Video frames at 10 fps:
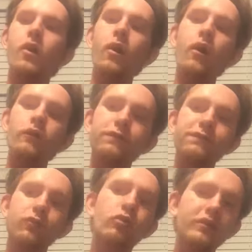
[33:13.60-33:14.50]
all
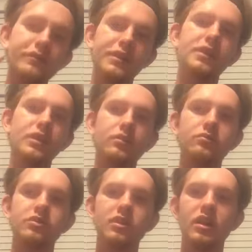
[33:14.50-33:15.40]
4
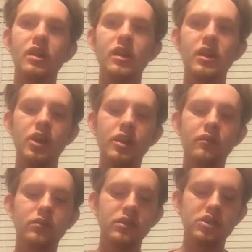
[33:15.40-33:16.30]
videos here
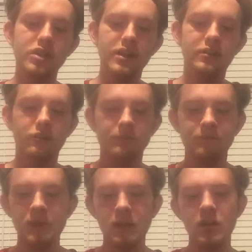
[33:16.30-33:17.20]
on the channel.
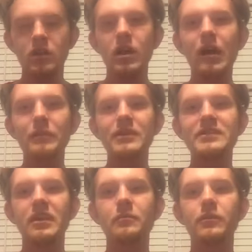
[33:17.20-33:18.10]
Comment
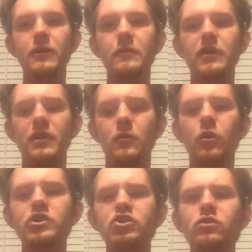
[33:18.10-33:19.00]
down below, man,
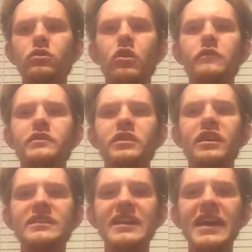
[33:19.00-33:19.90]
what you thought of
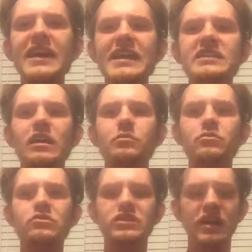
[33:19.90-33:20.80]
tonight's
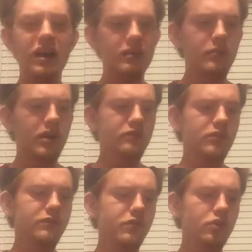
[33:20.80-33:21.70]
AEW Dynamite
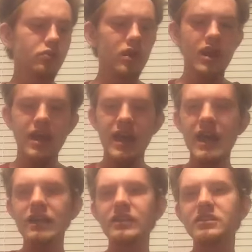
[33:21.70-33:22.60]
review
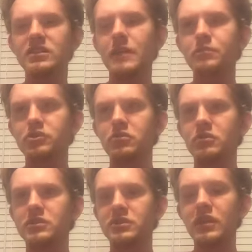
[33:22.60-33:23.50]
and its
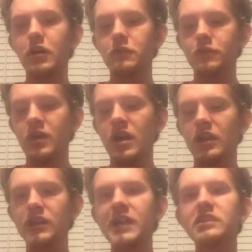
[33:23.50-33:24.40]
episode itself.
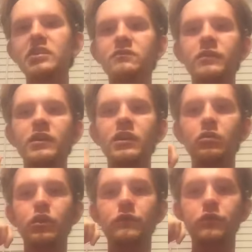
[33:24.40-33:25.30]
Like this
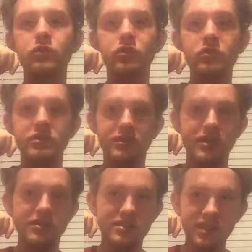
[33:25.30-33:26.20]
video if you thought
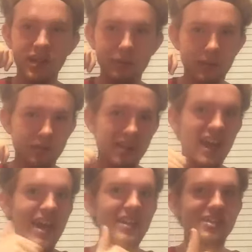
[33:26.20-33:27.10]
tonight's Dynamite was
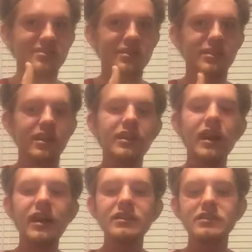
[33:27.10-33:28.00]
excellent like
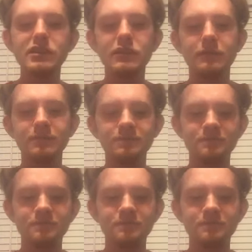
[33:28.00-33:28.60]
I did.